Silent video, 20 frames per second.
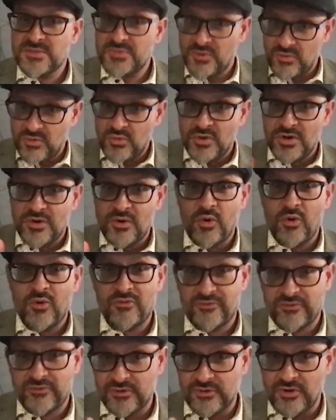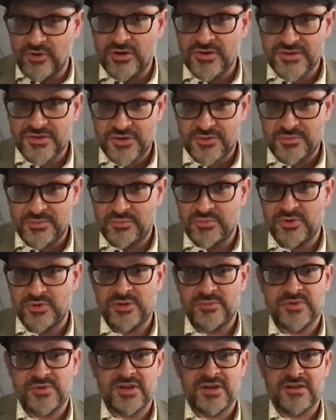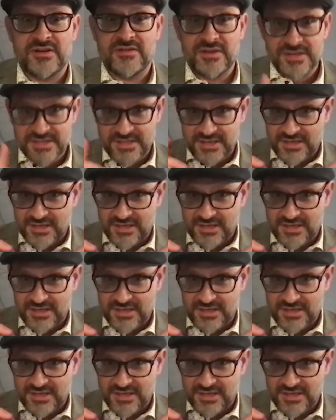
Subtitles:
but we would hope for long-term employment out of this.